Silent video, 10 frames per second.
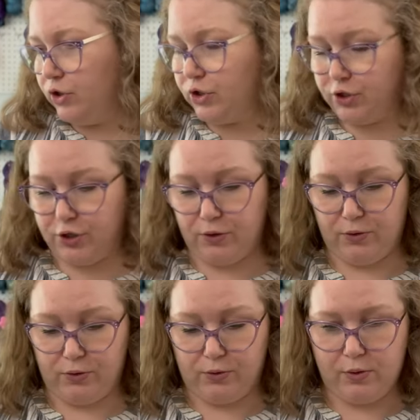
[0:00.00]

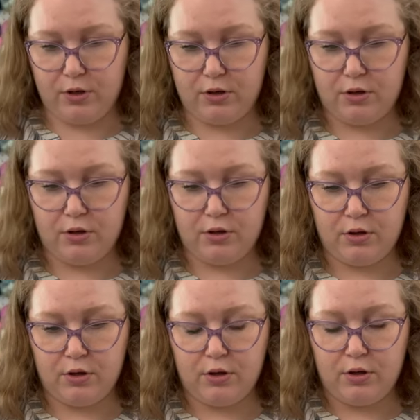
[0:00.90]
two
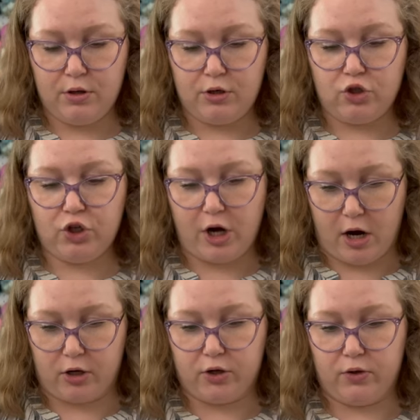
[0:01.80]

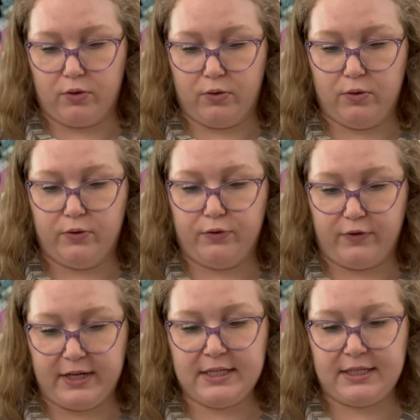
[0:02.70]
ChiaoGoo
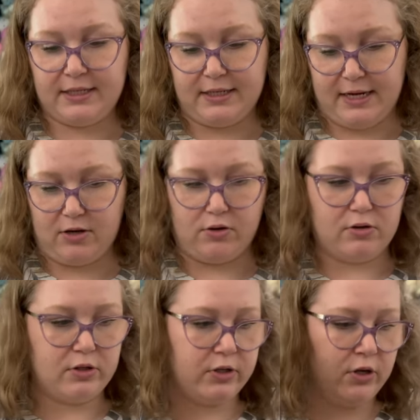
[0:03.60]
fixed
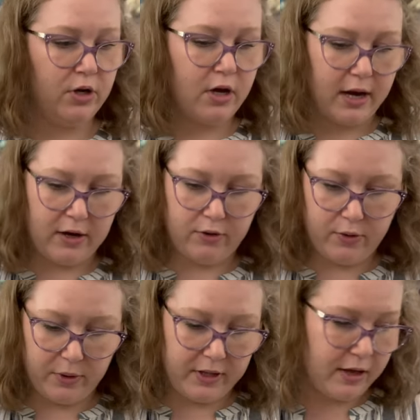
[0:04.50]
needles. I don't know
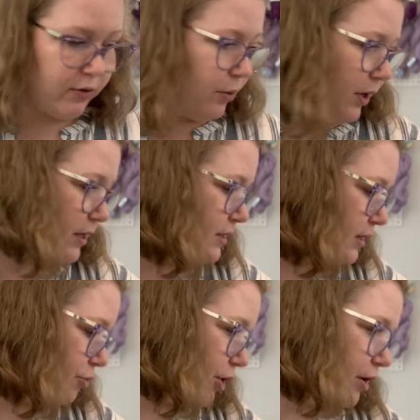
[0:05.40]
where the other one is,
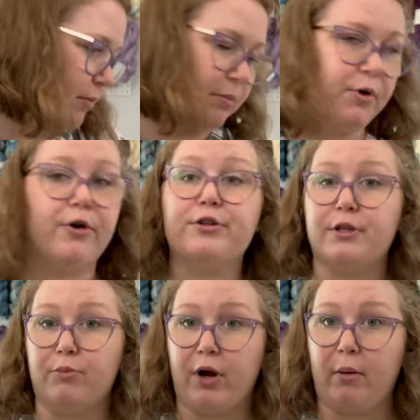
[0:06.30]
somewhere in my purse
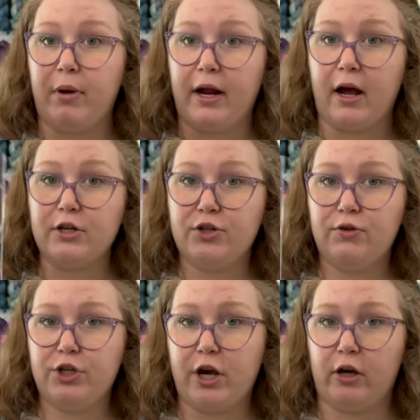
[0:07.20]
somewhere, but I got two
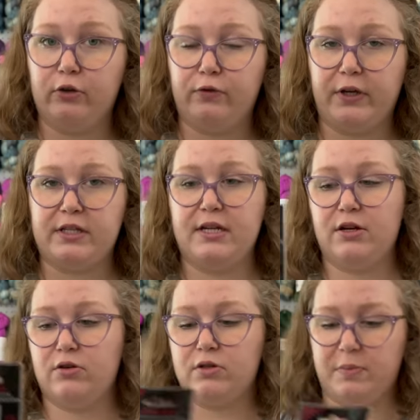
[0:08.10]
ChiaoGoo fixed
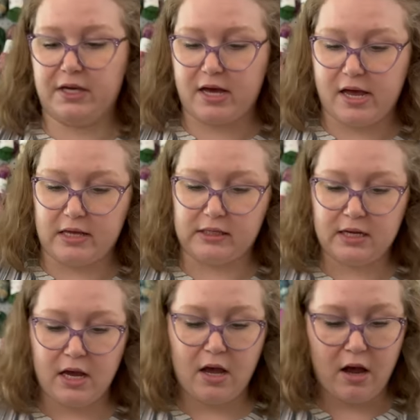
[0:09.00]
needles because
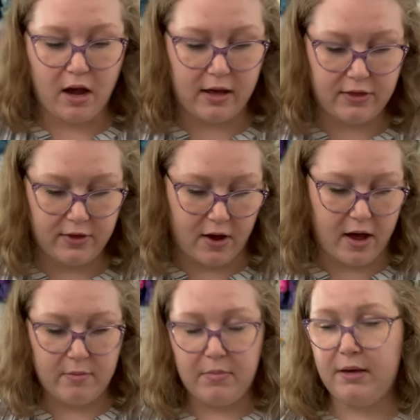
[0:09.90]
I
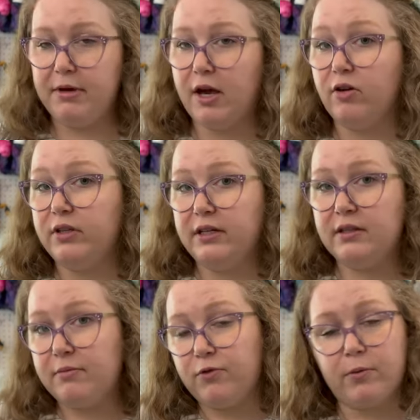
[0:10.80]
thought maybe I'll need
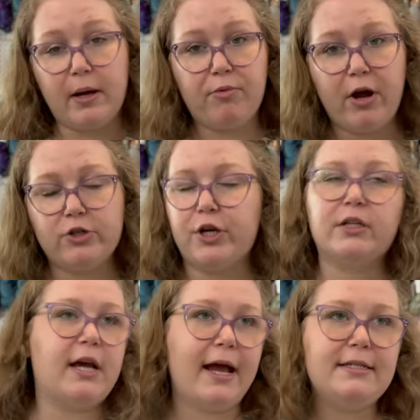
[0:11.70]
them for my
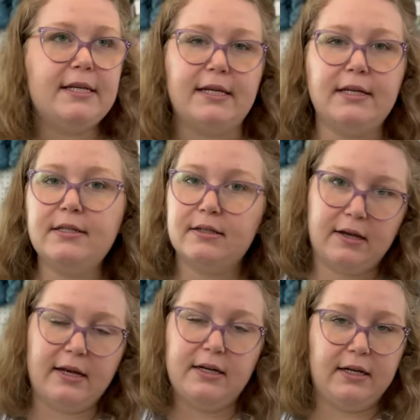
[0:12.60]
project. I didn't.
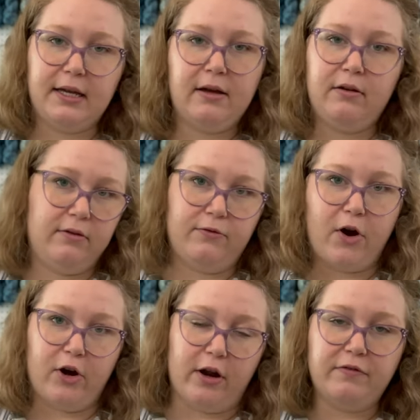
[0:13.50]
I didn't get
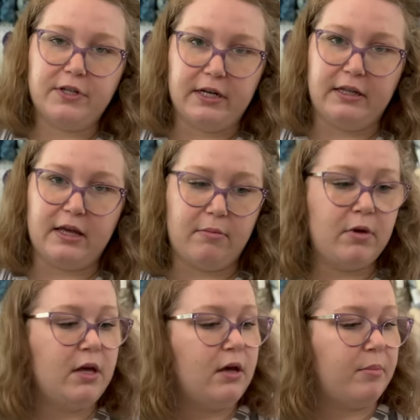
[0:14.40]
far enough to need them,
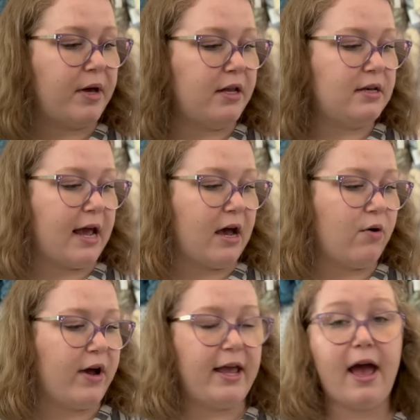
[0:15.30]
but now
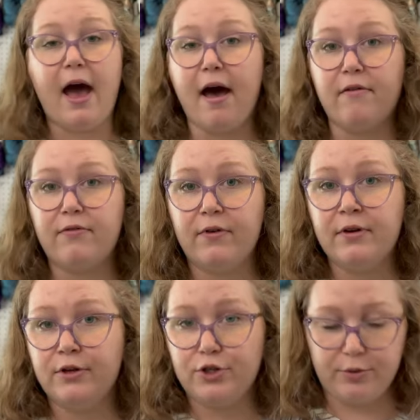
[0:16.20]
I have
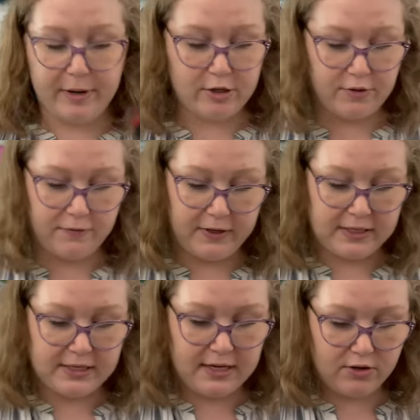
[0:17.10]
two pairs of
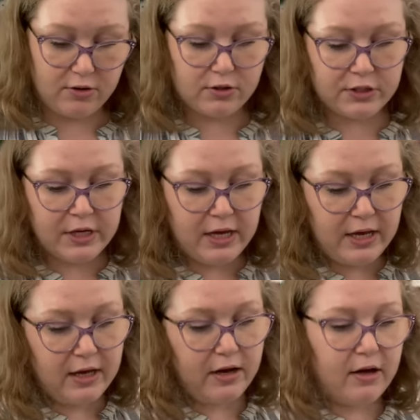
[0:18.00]
fixed needles
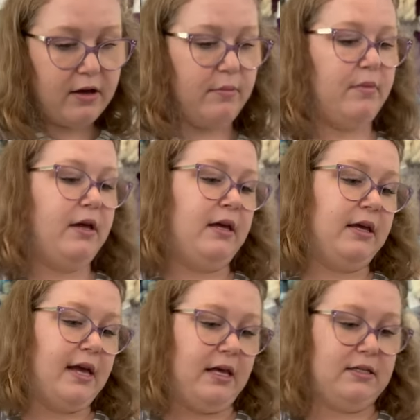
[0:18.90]
um, in
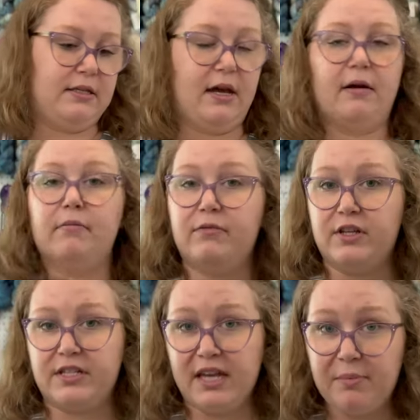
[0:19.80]
case the
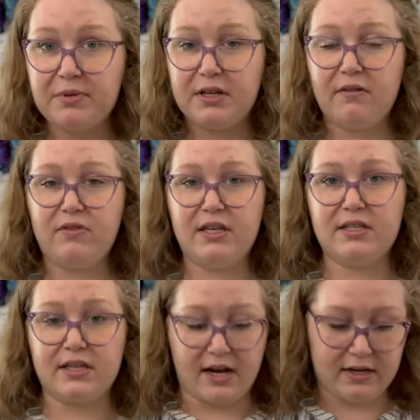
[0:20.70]
tips of these
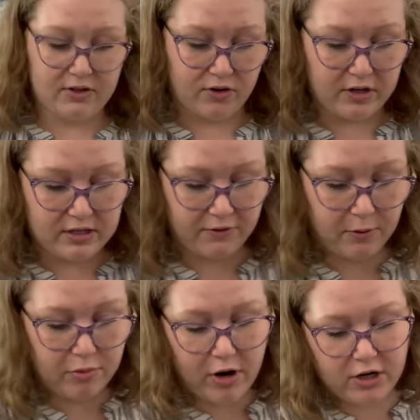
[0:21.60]
size are in
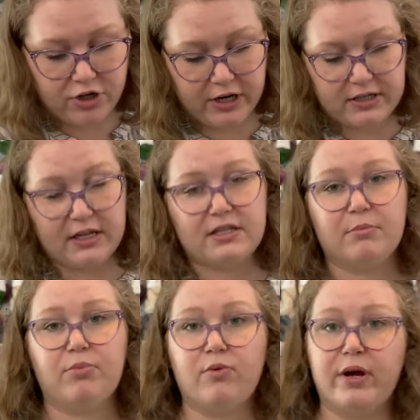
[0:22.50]
different projects at
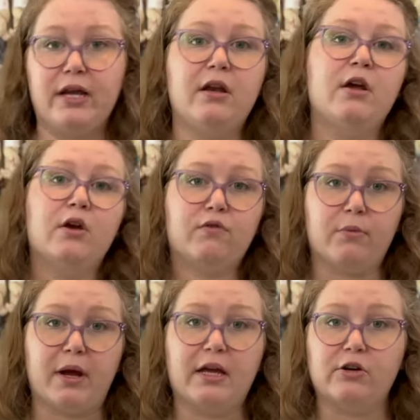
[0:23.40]
some point for
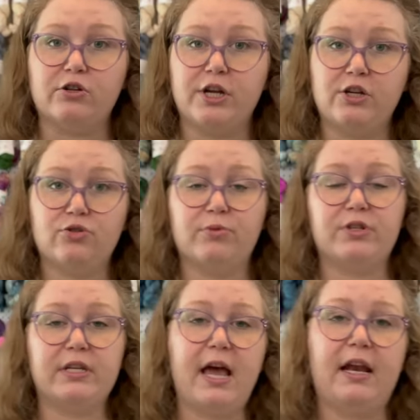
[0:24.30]
my interchangeable
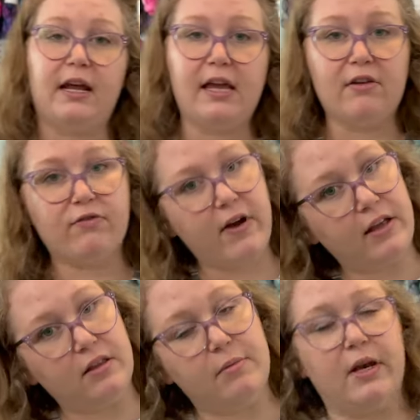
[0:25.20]
set and I can't
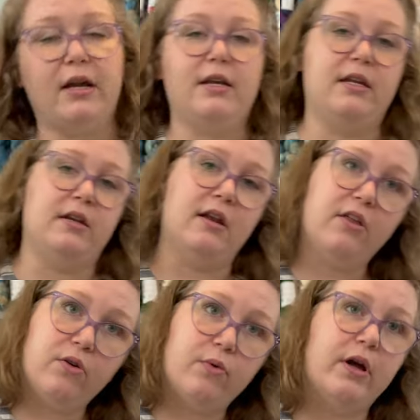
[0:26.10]
find them and I need
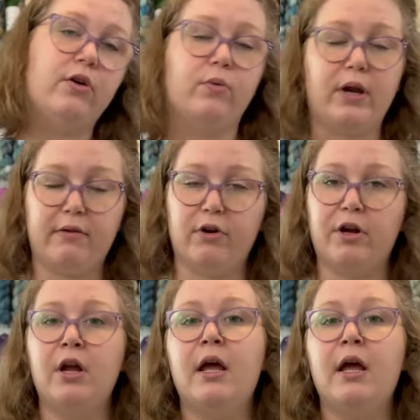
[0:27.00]
another one or whatever.